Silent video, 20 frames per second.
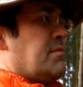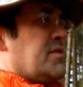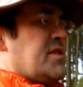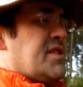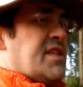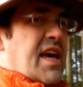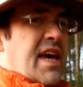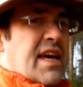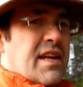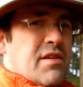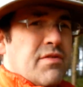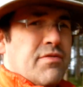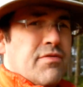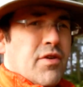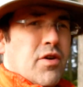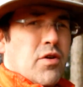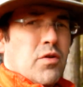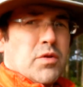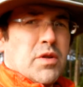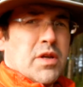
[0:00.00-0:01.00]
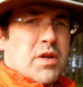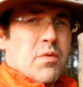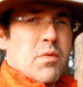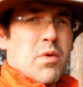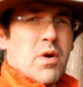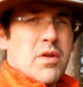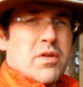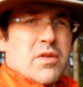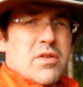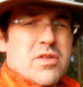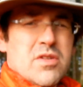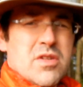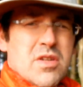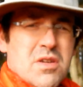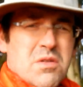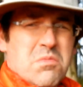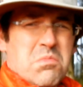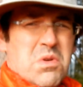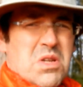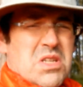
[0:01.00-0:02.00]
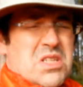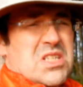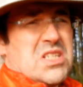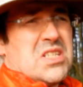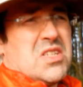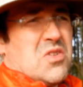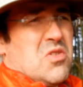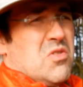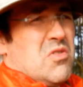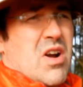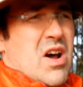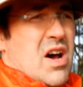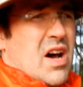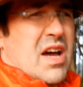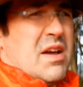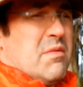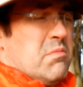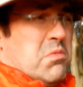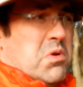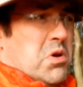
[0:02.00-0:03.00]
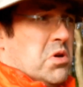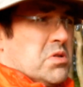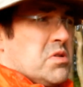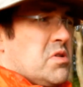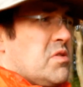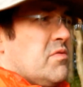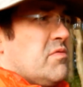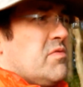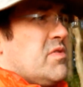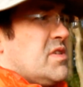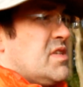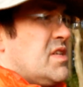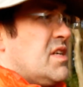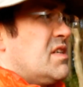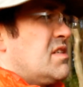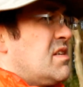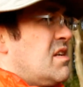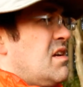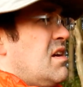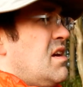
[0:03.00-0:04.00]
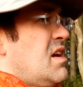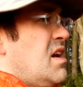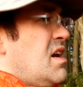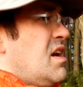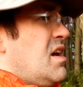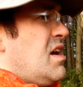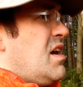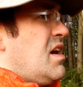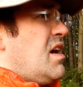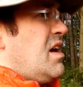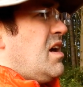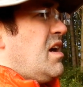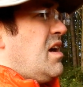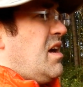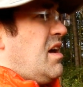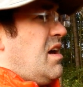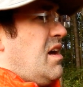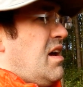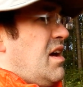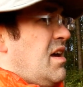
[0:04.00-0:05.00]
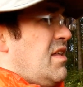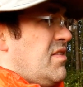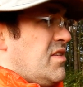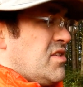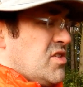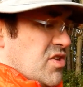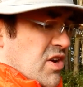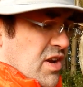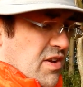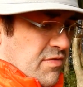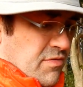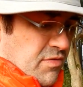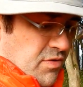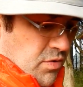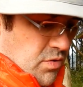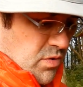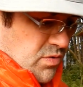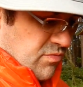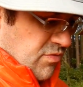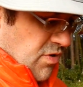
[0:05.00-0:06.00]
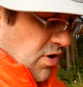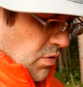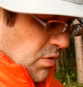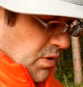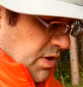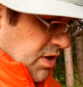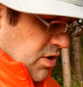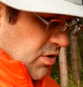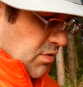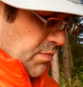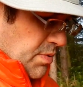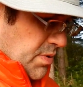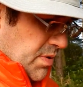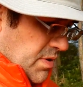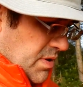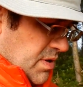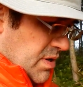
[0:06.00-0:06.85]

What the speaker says: Z folding ones, which is alright, not as comfy as this. And the straightforward rolling up